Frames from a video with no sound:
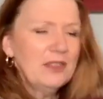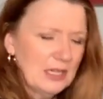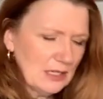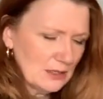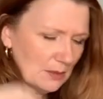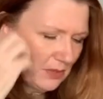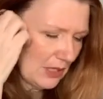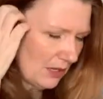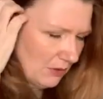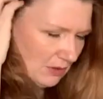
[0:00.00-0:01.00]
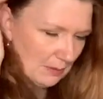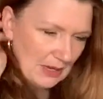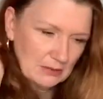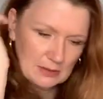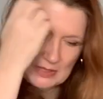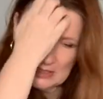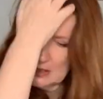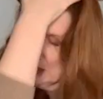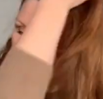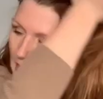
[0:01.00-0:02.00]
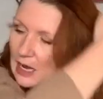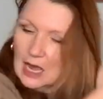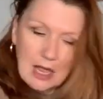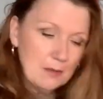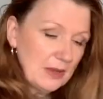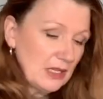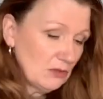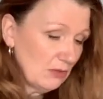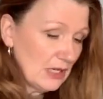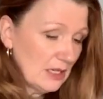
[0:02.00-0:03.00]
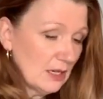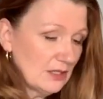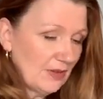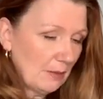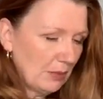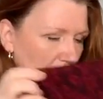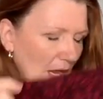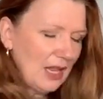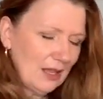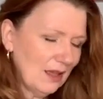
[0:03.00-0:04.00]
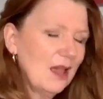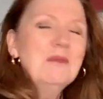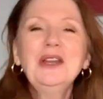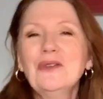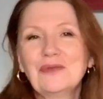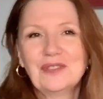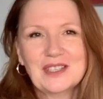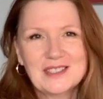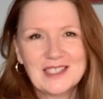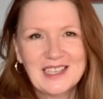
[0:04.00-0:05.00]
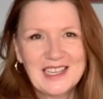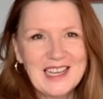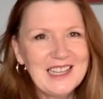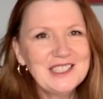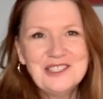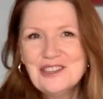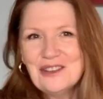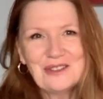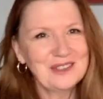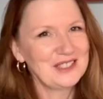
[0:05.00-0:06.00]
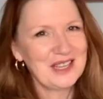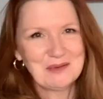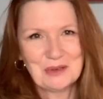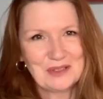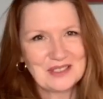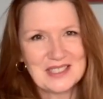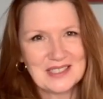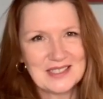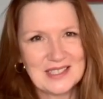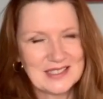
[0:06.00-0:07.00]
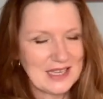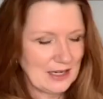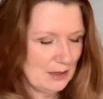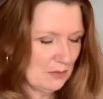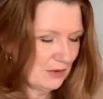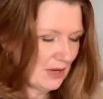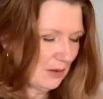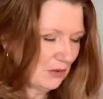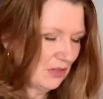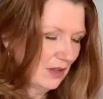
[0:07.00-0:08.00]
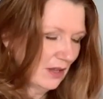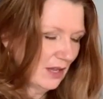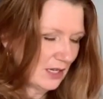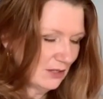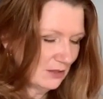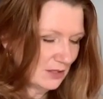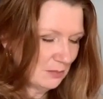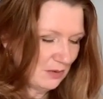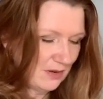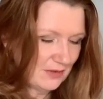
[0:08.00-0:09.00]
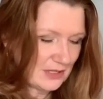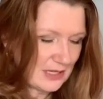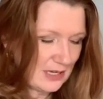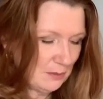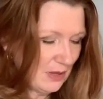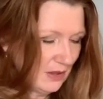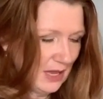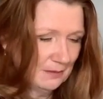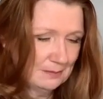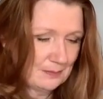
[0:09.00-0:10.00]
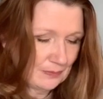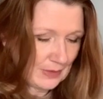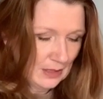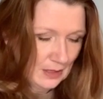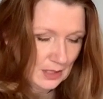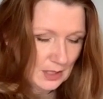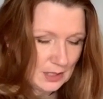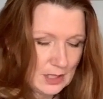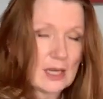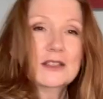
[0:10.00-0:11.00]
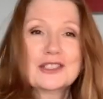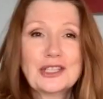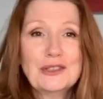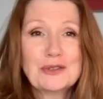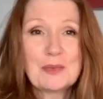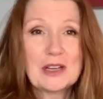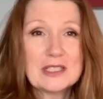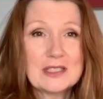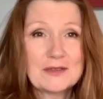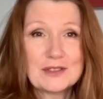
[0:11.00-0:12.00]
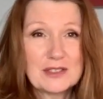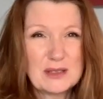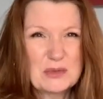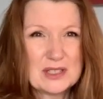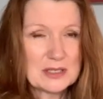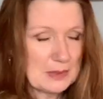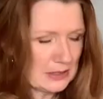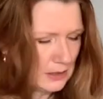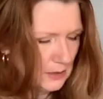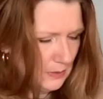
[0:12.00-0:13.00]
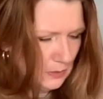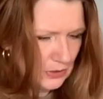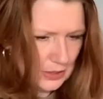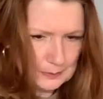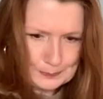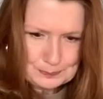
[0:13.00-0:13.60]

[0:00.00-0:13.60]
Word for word: I think it's something like three pounds a metre. Um, it's really nice fabric. It, I mean, obviously, it's not the same quality as the Atelier Brunette one that I used previously, but then, you know, there's a huge price difference, so you wouldn't expect it to be, would you?